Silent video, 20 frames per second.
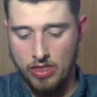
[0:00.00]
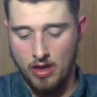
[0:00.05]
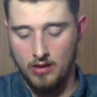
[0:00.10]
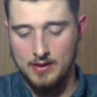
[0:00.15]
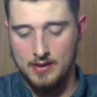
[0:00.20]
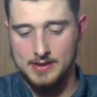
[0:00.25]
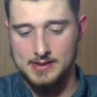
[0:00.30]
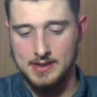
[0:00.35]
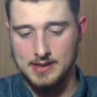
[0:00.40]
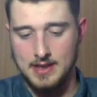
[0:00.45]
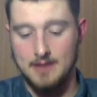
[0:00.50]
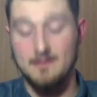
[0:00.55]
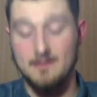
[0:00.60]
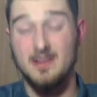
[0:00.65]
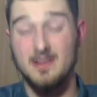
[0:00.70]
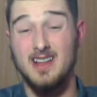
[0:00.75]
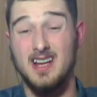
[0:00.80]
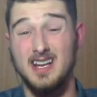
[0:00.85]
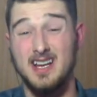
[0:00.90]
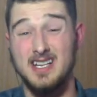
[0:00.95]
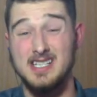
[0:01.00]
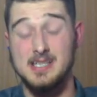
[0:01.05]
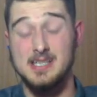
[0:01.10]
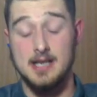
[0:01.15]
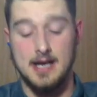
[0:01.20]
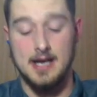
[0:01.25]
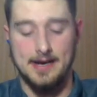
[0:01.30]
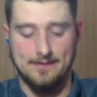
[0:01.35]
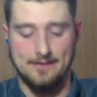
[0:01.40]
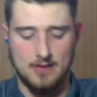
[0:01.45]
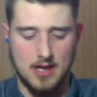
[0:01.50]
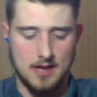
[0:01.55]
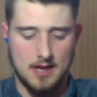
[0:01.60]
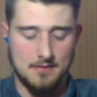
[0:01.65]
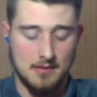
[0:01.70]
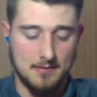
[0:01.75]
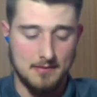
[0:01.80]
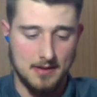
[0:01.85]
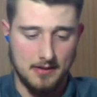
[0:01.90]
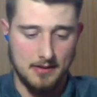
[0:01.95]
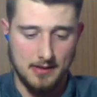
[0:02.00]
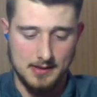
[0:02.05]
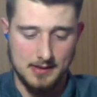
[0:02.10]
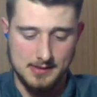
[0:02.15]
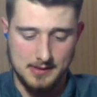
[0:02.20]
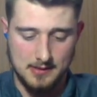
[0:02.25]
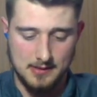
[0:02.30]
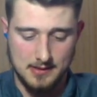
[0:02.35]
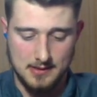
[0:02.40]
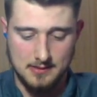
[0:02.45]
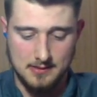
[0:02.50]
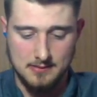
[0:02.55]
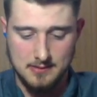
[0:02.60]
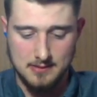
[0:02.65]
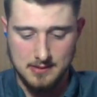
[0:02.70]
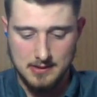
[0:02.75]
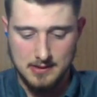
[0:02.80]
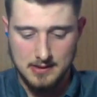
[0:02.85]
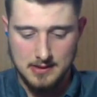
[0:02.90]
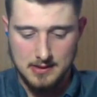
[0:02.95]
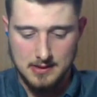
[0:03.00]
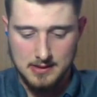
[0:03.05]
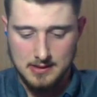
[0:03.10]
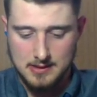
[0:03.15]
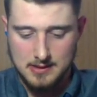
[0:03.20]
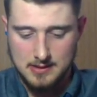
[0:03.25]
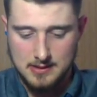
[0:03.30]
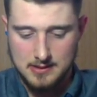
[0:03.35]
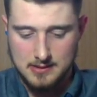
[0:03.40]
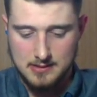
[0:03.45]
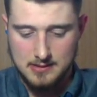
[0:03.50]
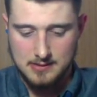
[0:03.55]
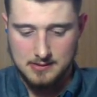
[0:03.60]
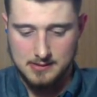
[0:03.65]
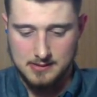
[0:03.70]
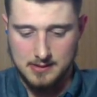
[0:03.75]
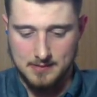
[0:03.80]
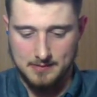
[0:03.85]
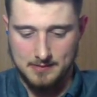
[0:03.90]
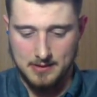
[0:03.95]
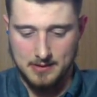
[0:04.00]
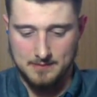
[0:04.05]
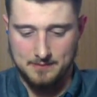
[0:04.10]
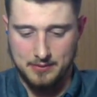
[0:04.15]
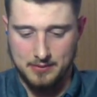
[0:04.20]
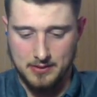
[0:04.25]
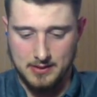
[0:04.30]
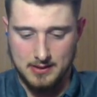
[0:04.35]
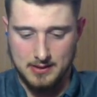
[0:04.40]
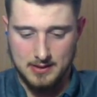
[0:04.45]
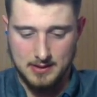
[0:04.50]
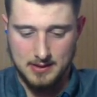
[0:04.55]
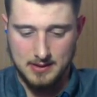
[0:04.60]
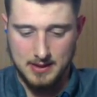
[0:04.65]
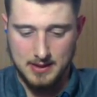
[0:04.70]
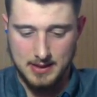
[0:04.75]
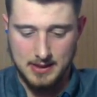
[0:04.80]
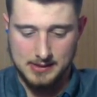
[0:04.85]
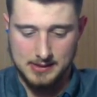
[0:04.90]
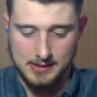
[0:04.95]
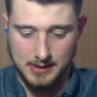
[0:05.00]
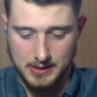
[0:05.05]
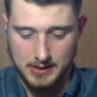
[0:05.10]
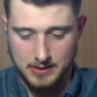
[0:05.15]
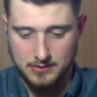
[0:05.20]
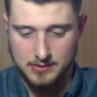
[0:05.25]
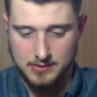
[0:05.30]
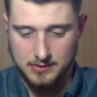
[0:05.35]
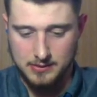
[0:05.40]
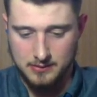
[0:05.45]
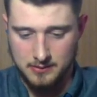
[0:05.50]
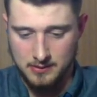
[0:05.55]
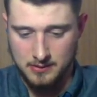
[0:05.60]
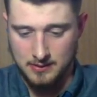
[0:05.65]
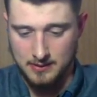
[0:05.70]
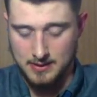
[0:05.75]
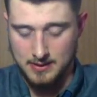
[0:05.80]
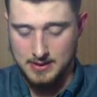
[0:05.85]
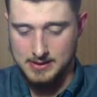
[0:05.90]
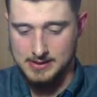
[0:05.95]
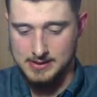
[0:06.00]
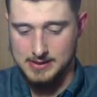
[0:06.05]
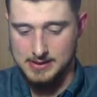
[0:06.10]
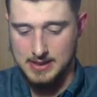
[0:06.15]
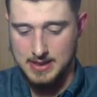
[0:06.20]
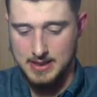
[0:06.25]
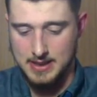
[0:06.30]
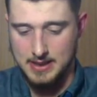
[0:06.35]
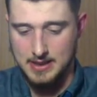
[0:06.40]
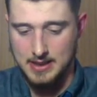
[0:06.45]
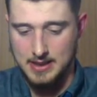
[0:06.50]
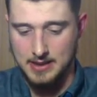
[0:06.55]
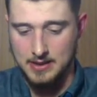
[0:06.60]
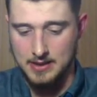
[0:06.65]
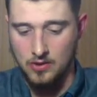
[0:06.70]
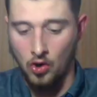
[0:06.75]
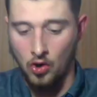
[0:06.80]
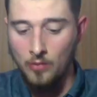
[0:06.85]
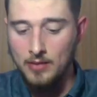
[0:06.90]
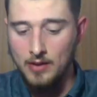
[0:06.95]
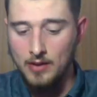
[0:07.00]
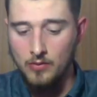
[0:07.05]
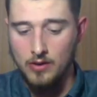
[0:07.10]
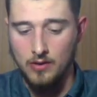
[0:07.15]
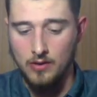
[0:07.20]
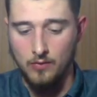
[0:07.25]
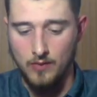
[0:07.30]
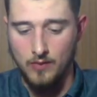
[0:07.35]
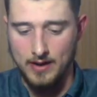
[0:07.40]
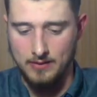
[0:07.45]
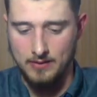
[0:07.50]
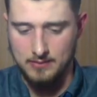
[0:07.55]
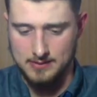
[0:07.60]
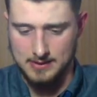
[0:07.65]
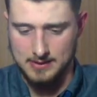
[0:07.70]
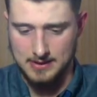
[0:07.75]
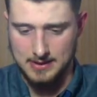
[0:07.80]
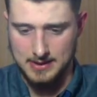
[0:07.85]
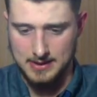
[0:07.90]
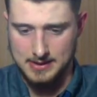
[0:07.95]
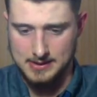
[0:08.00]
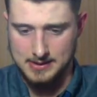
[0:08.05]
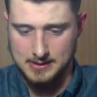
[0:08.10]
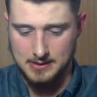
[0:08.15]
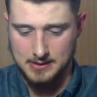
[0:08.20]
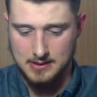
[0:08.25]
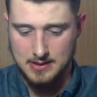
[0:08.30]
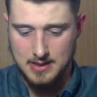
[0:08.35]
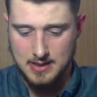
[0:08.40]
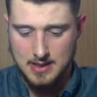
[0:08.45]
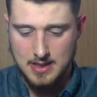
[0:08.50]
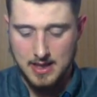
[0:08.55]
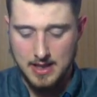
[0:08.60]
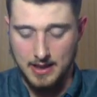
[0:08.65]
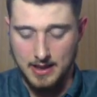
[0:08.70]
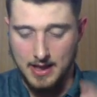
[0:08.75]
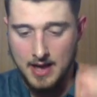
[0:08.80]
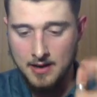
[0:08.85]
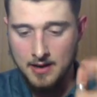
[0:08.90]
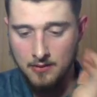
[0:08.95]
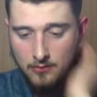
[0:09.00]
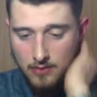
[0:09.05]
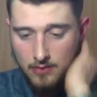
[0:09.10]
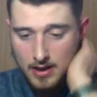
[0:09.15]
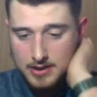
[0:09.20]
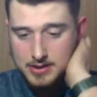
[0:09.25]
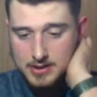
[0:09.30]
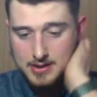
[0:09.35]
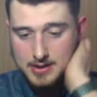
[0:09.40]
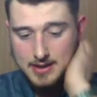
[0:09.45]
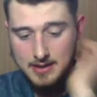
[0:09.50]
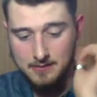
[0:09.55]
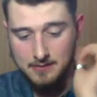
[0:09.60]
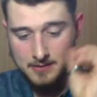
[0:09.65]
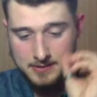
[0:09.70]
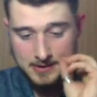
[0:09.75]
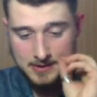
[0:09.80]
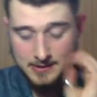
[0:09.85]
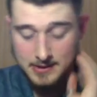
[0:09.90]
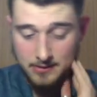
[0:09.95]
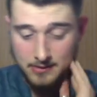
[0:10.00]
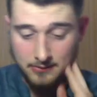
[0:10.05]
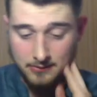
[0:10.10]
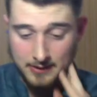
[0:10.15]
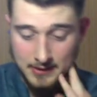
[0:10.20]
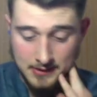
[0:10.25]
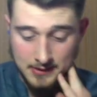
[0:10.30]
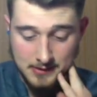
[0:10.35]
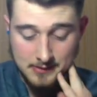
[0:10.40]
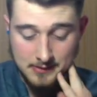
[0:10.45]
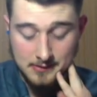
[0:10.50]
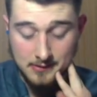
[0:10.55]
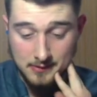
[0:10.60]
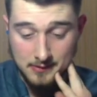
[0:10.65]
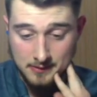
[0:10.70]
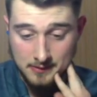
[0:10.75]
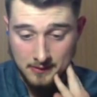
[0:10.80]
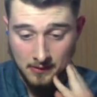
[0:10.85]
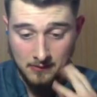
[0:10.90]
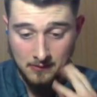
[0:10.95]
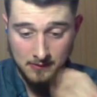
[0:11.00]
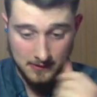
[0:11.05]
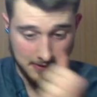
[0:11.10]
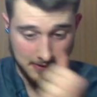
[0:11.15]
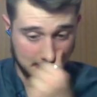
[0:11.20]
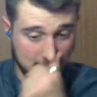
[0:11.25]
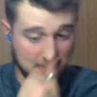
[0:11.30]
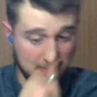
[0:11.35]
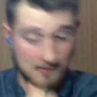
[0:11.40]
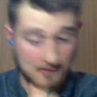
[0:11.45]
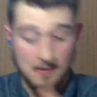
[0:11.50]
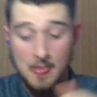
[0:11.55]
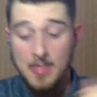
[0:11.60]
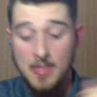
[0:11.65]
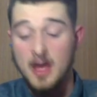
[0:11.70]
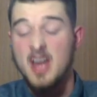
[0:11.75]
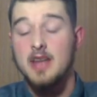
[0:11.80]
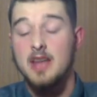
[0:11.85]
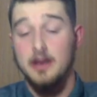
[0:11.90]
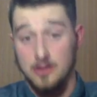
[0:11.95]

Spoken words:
He's gonna have a lot of barbarians there now. So I'm gonna put the executioner on this side. I'd normally want to wait with the elixir. I kind of rushed that, which I generally don't want to do. You